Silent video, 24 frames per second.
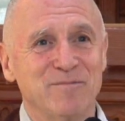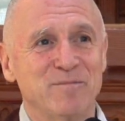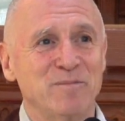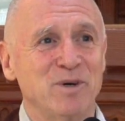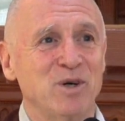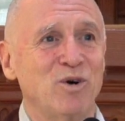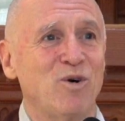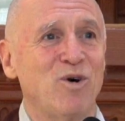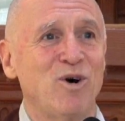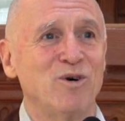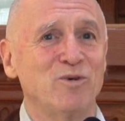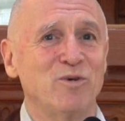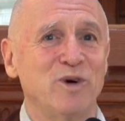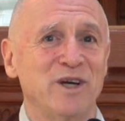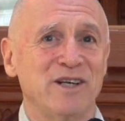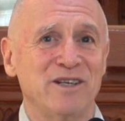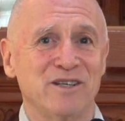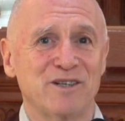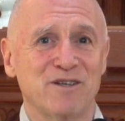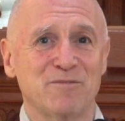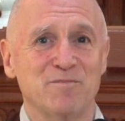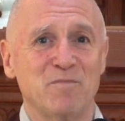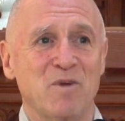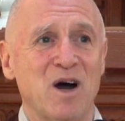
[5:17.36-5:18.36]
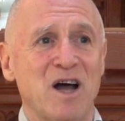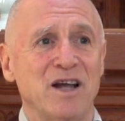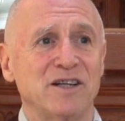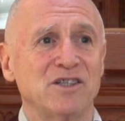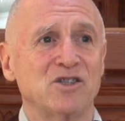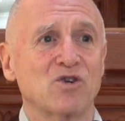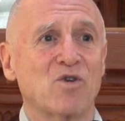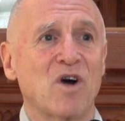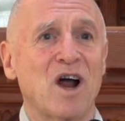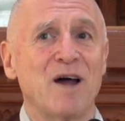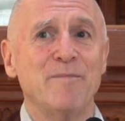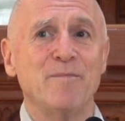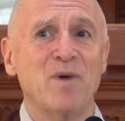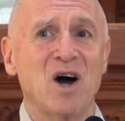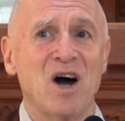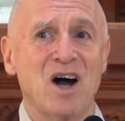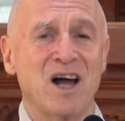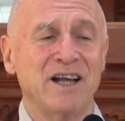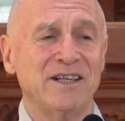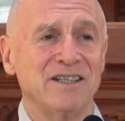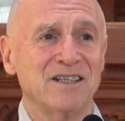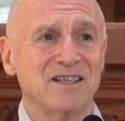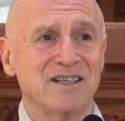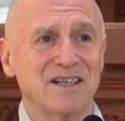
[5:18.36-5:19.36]
But always my try
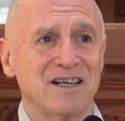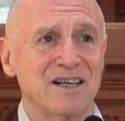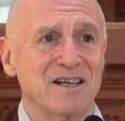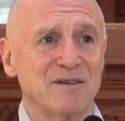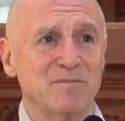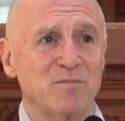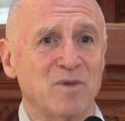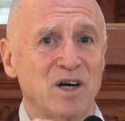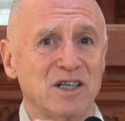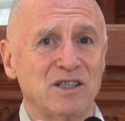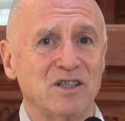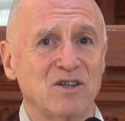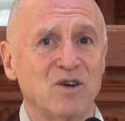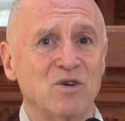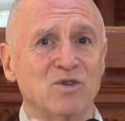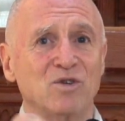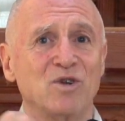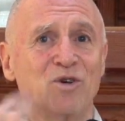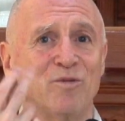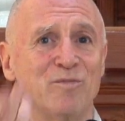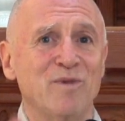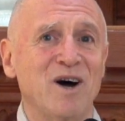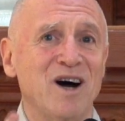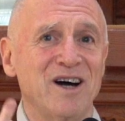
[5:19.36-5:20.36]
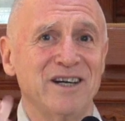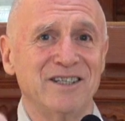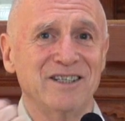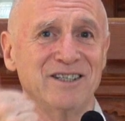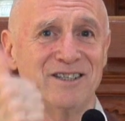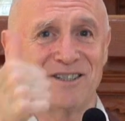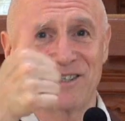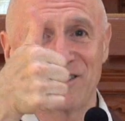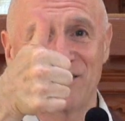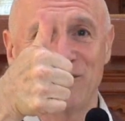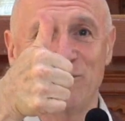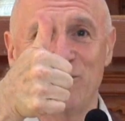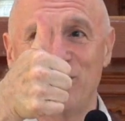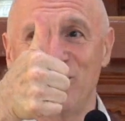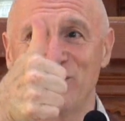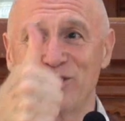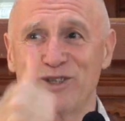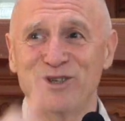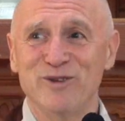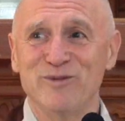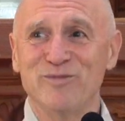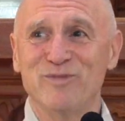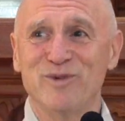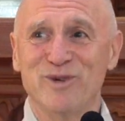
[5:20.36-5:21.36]
mind and my don't know mind is the
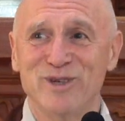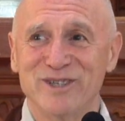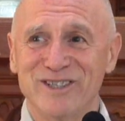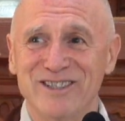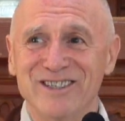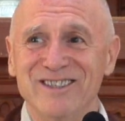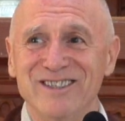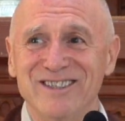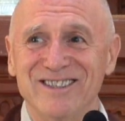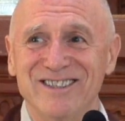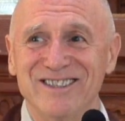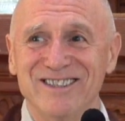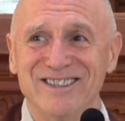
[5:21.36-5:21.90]
most important.